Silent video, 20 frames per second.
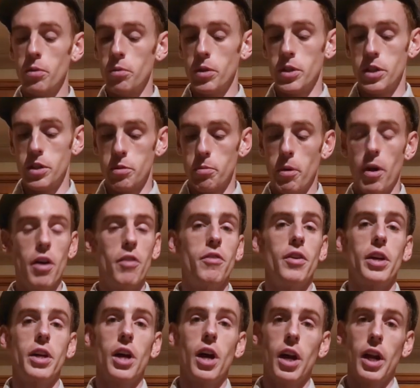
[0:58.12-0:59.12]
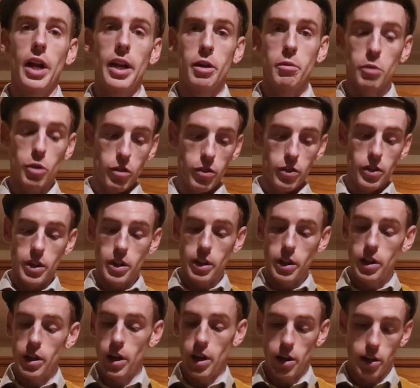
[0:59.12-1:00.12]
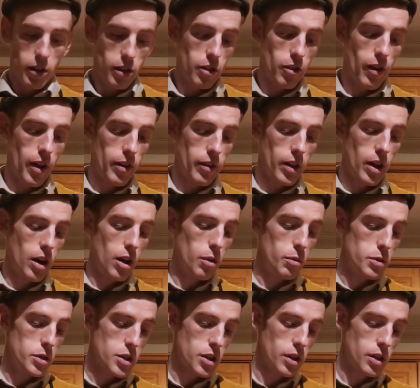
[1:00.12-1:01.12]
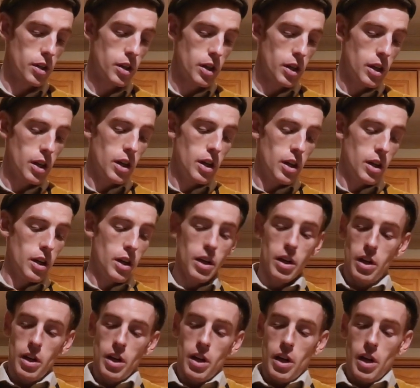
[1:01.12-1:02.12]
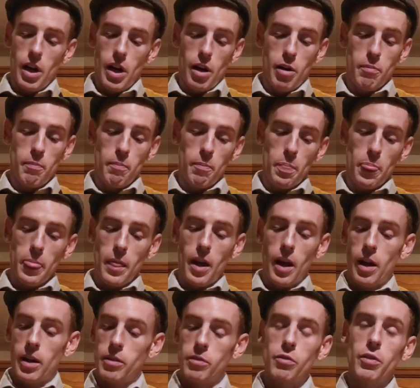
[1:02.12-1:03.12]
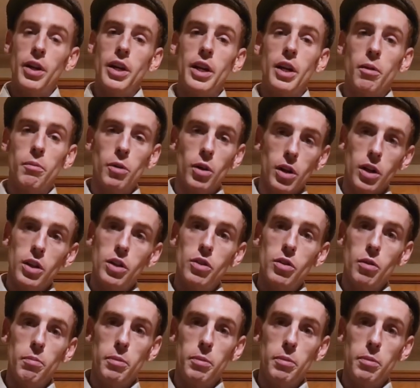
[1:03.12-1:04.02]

which is a perfect cull animal for the ground that I was on. And really, I'm not going to do a